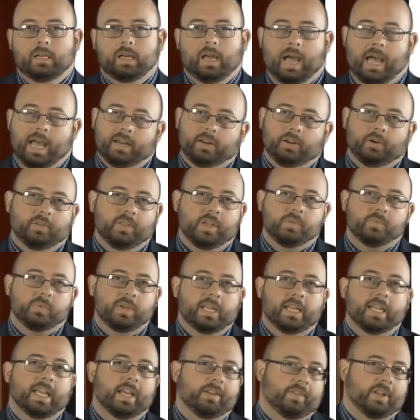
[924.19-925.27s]
I know that we
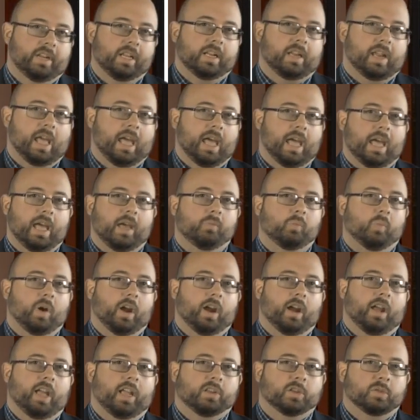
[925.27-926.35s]
live in a time
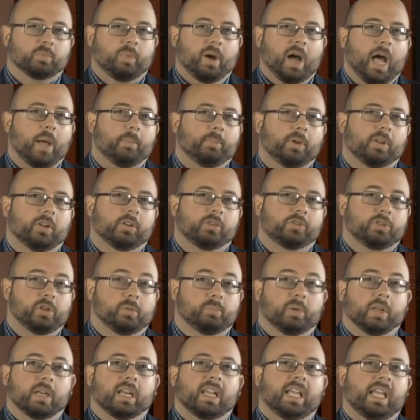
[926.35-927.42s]
where it's popular to
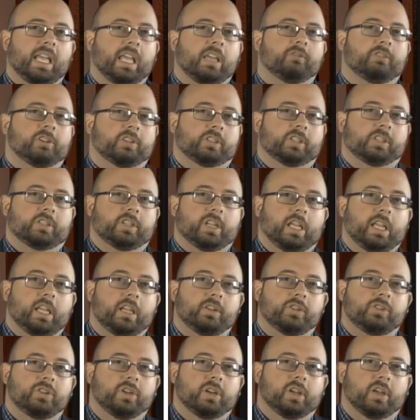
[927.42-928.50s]
believe and to
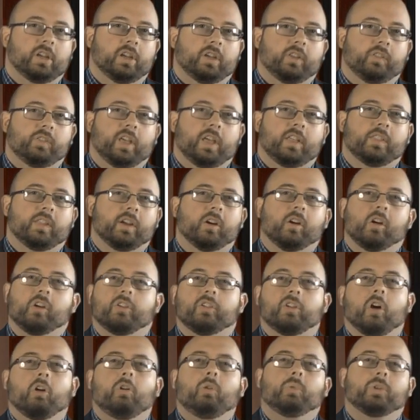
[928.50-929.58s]
teach that there are
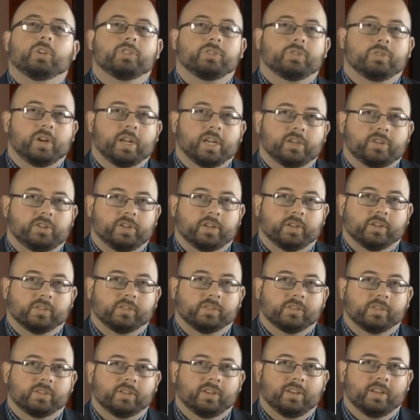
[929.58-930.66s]
no
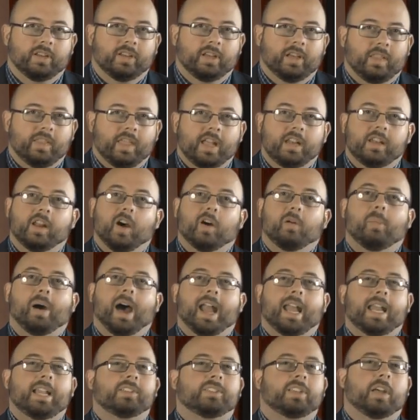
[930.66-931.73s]
restrictions, that
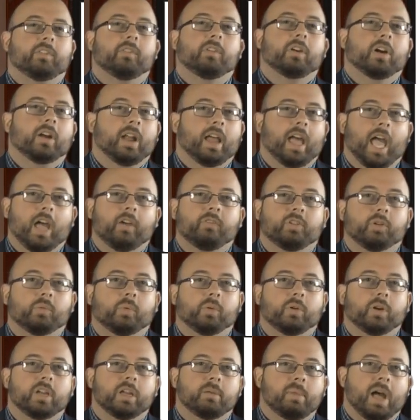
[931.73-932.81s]
nobody's ever going to have to
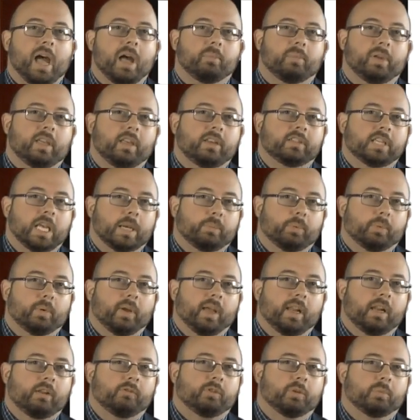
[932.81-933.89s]
worry about being
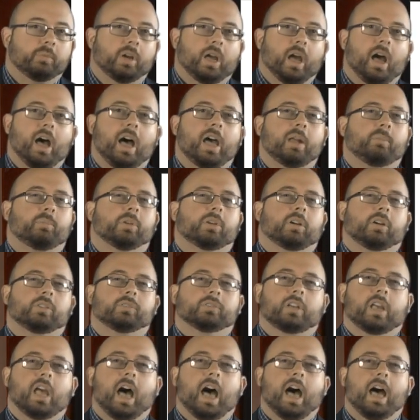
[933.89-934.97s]
separated from God because
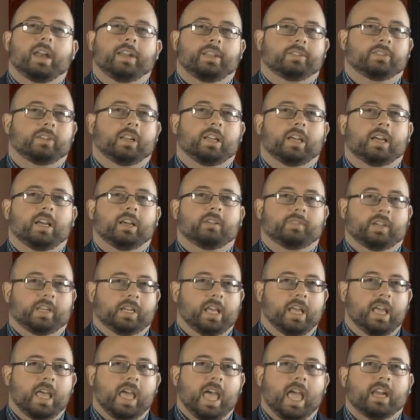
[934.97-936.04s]
God is love
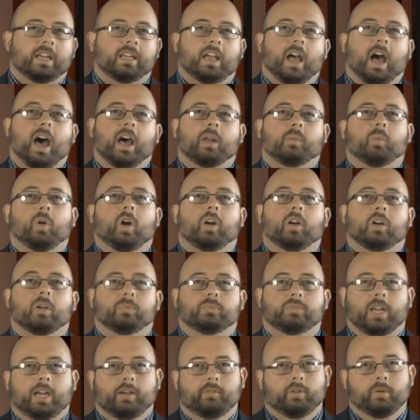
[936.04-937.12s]
and God
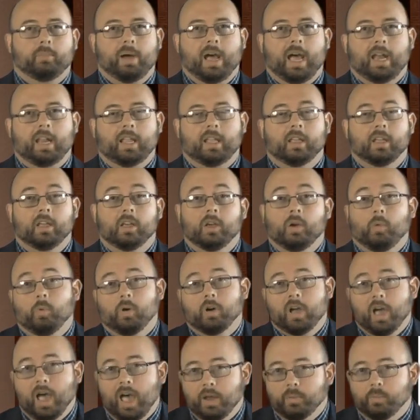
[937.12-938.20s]
welcomes everybody. Well,
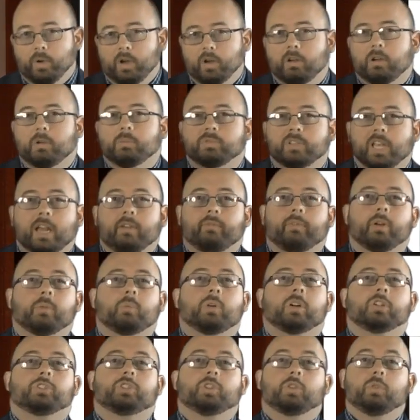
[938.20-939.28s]
God welcomes
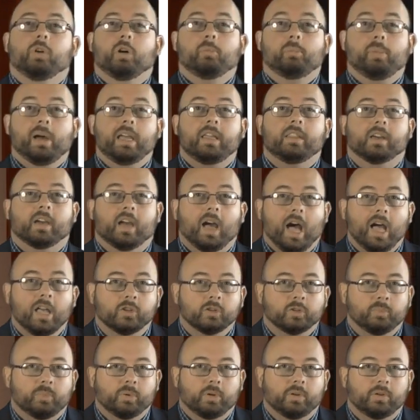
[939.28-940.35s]
everyone to obey the
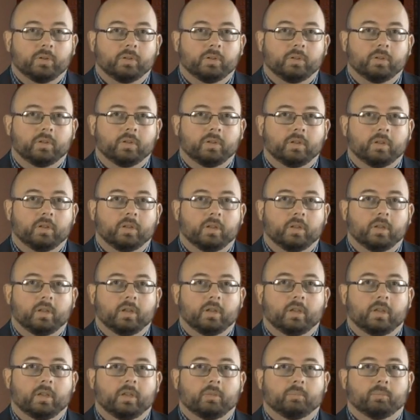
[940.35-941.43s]
gospel.
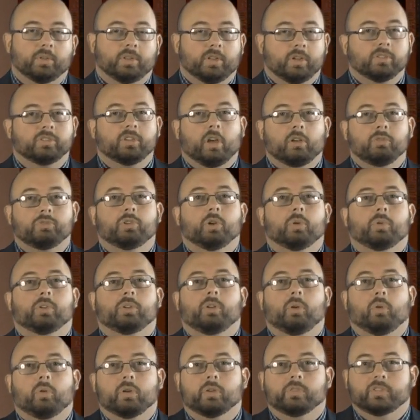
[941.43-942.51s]
But there's also a
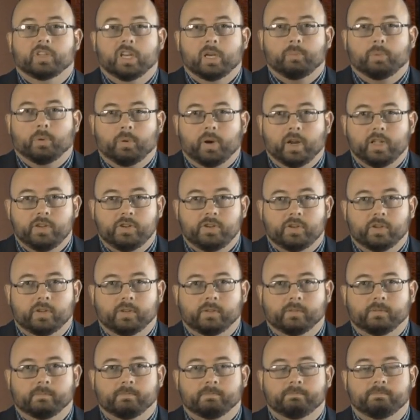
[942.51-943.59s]
door of separation.
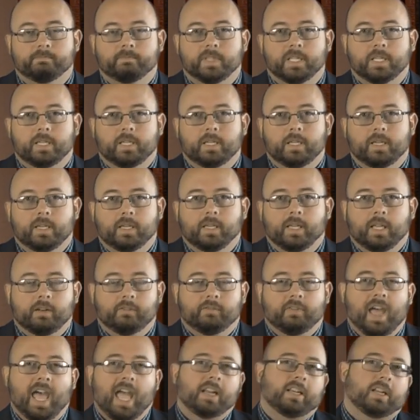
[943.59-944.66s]
In
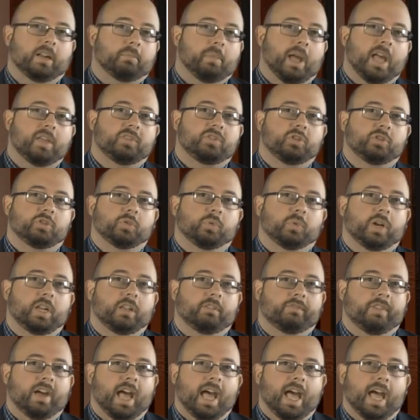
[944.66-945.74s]
fact, in Matthew
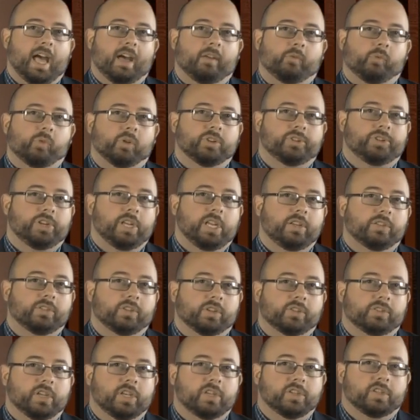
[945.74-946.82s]
25, where
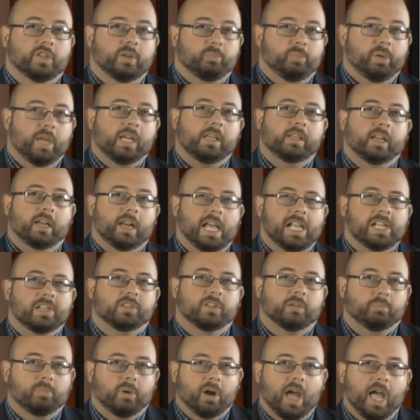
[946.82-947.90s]
Jesus is depicted as
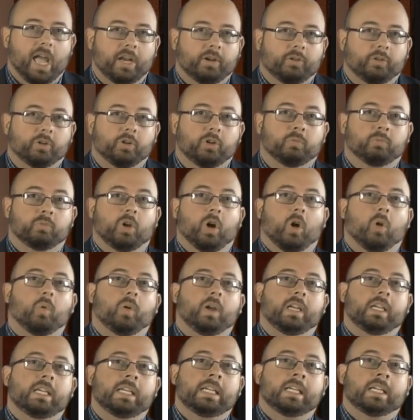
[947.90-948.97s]
the bridegroom
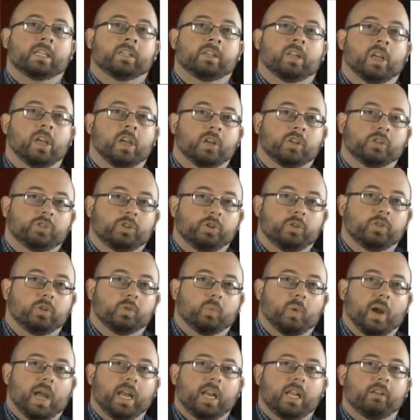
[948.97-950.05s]
going in to the
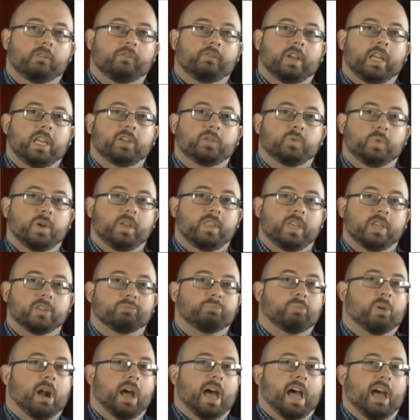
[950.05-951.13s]
wedding feast with His
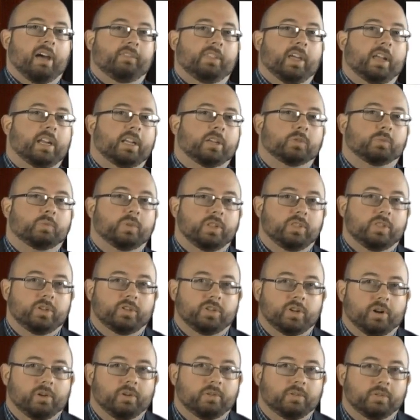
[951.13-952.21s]
bride, that is, with the
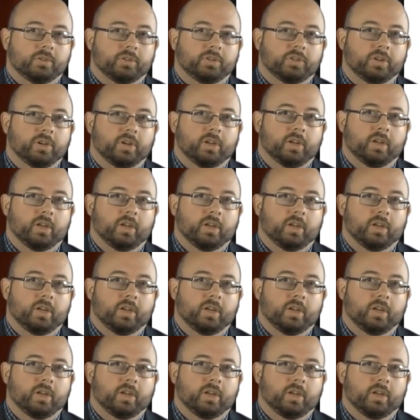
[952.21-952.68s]
church.